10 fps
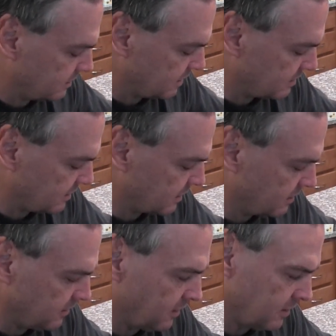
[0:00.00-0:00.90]
stick it
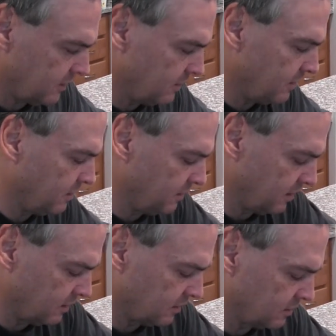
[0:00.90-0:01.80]
on there, and then you
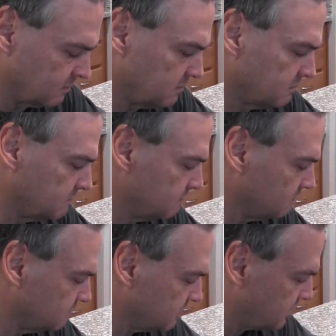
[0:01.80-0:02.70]
get a little
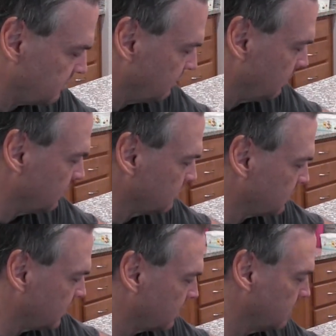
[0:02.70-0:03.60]
logo
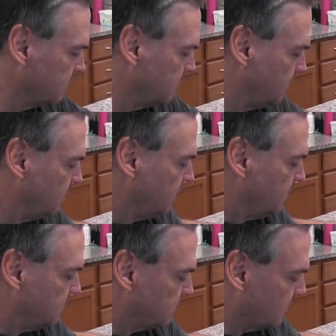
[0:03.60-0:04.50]
sticker.
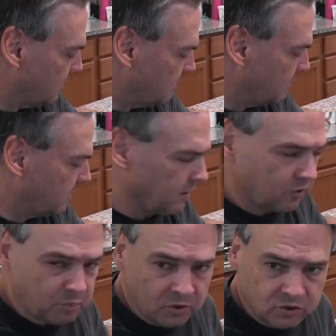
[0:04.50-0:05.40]
So it's
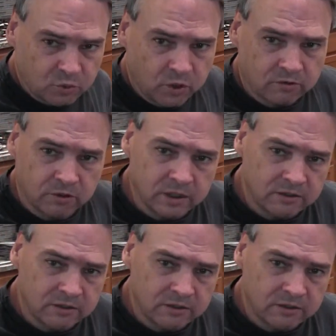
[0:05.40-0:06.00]
supposed to work really,